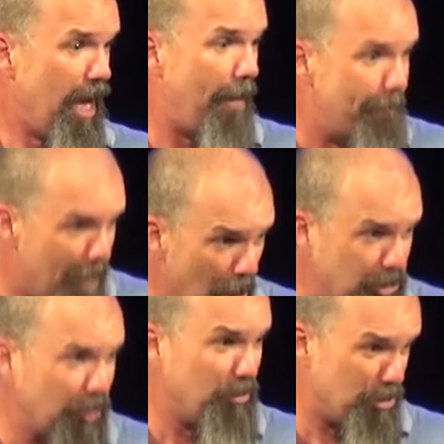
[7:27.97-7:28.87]
And
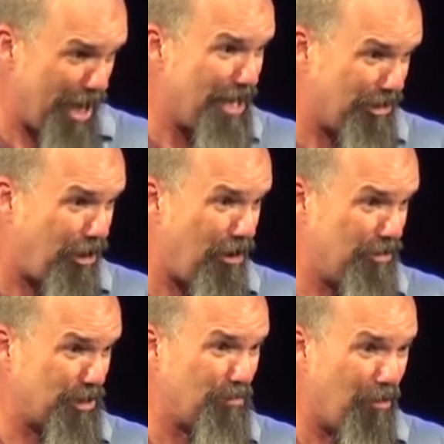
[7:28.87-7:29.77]
most of you got in the car
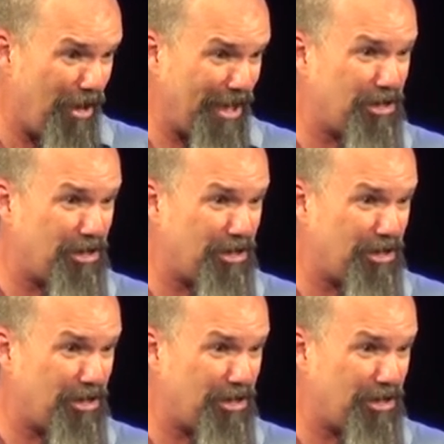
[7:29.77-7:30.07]
this morning,